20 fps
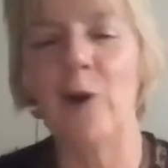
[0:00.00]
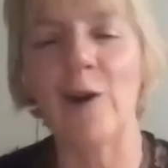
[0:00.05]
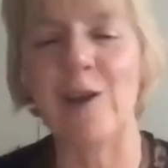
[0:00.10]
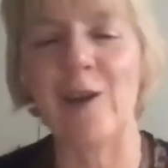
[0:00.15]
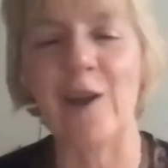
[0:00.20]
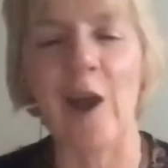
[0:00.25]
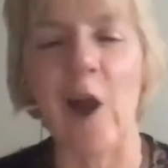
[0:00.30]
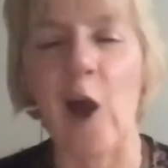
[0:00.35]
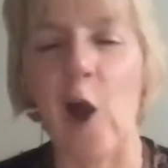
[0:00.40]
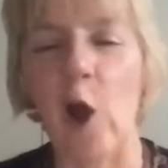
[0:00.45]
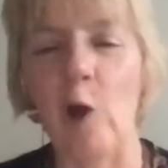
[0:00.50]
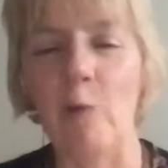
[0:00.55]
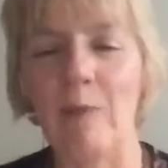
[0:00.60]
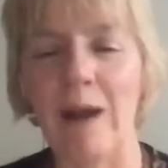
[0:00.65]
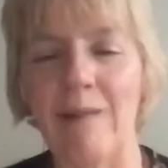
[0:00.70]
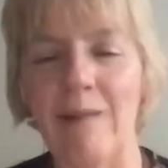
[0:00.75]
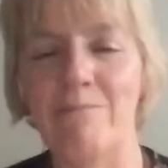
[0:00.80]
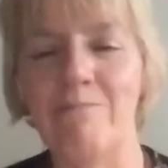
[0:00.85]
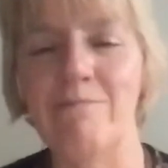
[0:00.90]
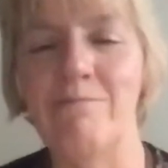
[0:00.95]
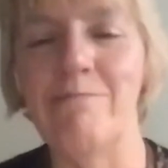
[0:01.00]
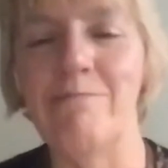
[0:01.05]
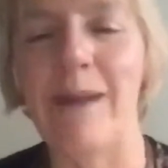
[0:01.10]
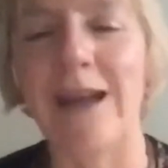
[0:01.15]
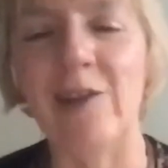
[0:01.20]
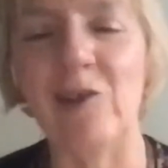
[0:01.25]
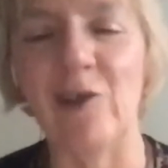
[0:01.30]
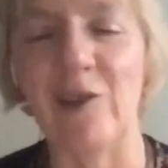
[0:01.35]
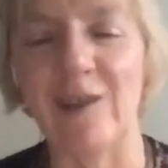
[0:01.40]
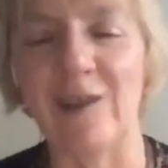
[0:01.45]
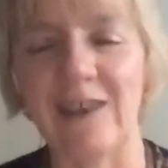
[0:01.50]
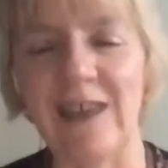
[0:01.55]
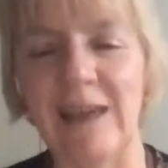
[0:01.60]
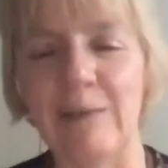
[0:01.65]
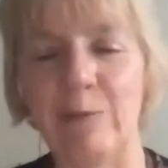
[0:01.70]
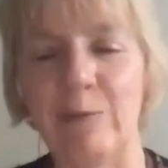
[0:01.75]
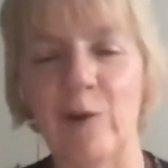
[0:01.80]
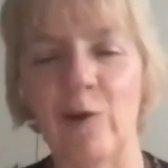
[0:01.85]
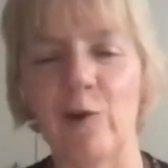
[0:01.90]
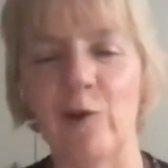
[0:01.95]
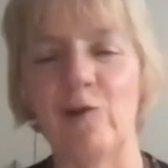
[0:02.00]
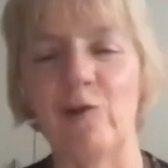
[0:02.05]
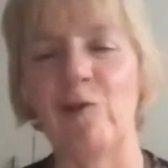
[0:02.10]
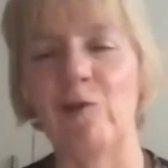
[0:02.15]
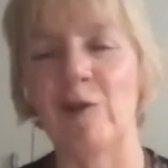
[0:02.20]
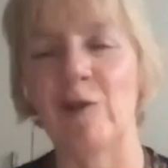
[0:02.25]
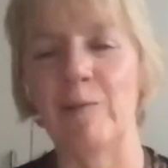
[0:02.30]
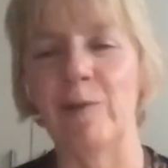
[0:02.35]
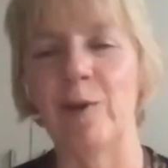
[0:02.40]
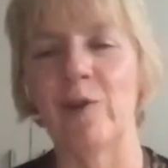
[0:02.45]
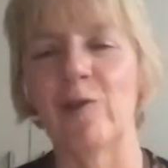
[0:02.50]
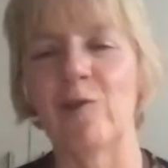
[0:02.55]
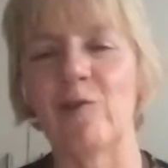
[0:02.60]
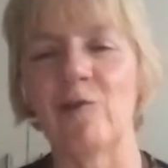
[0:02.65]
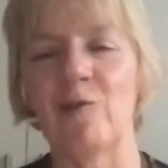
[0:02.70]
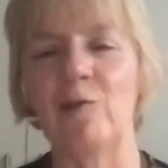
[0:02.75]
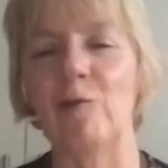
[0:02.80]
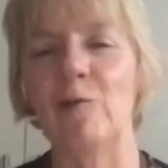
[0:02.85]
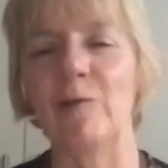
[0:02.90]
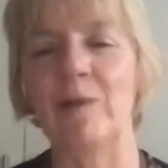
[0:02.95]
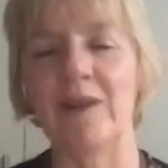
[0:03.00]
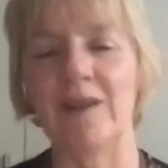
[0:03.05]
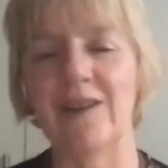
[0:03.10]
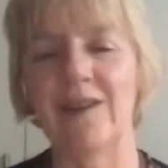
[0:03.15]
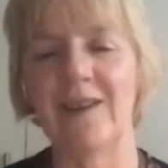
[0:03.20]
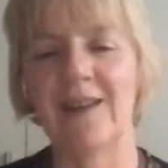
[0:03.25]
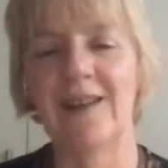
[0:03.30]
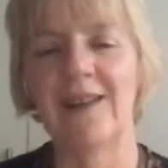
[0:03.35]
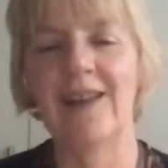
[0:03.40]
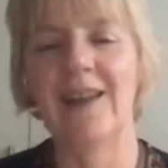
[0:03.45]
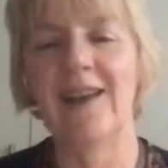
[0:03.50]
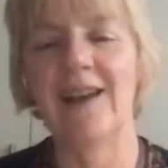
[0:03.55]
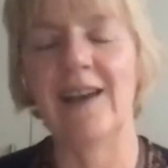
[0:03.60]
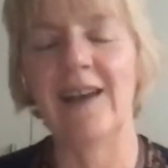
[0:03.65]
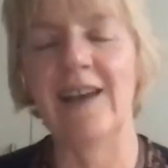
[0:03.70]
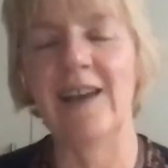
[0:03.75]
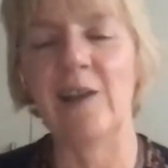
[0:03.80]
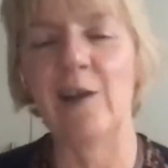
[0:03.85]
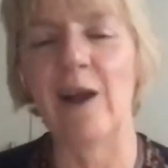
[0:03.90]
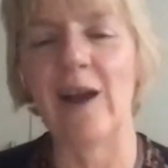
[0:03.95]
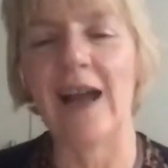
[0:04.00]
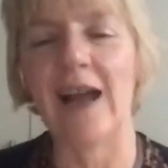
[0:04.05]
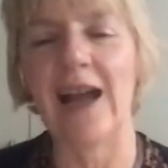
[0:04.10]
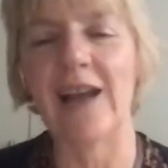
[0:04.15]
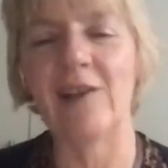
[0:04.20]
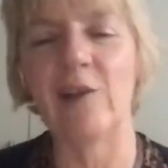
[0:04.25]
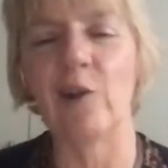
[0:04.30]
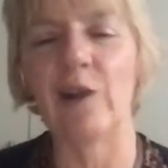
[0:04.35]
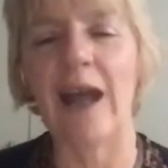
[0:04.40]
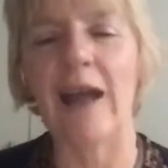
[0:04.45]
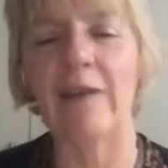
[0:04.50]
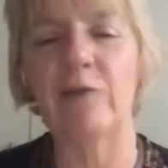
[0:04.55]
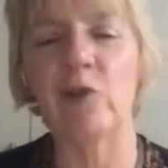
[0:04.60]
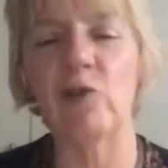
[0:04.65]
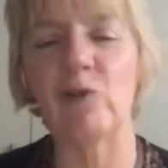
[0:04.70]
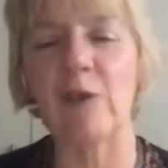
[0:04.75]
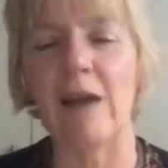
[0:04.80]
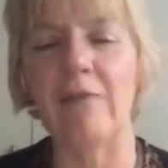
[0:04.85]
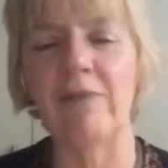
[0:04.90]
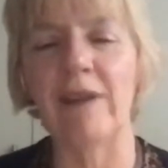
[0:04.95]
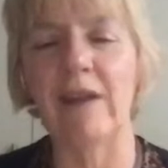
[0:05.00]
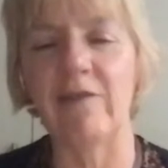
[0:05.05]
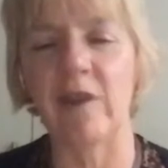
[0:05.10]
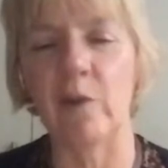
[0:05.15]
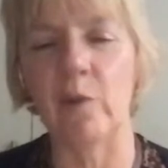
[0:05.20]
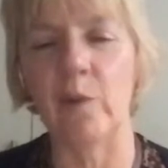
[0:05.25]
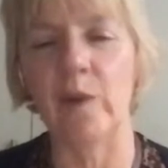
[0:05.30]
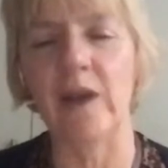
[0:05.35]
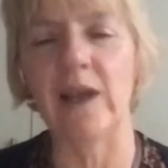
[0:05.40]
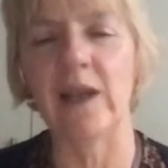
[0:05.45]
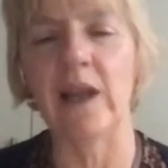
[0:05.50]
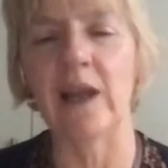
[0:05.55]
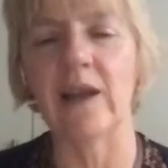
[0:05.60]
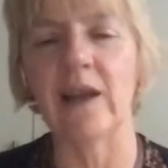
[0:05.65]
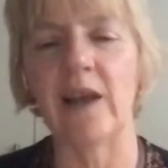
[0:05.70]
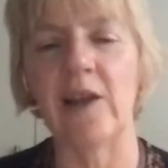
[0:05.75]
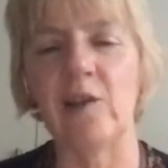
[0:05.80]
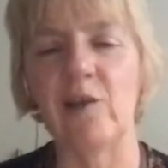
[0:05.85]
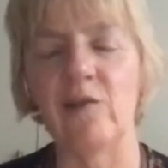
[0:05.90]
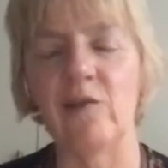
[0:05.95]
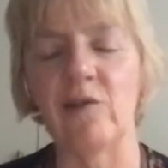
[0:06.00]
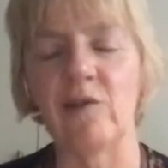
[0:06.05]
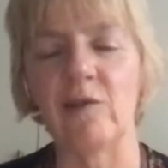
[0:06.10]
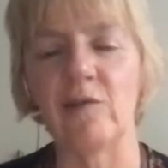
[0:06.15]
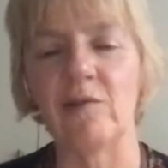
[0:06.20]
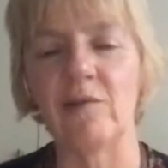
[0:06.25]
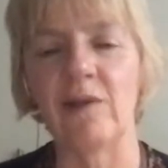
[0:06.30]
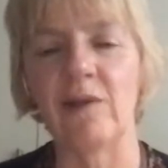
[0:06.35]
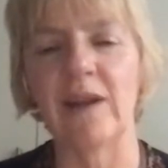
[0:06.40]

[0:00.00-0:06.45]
working at home i'm managing a team across europe on zoom and you know, I, I don't have to travel every week like I used to.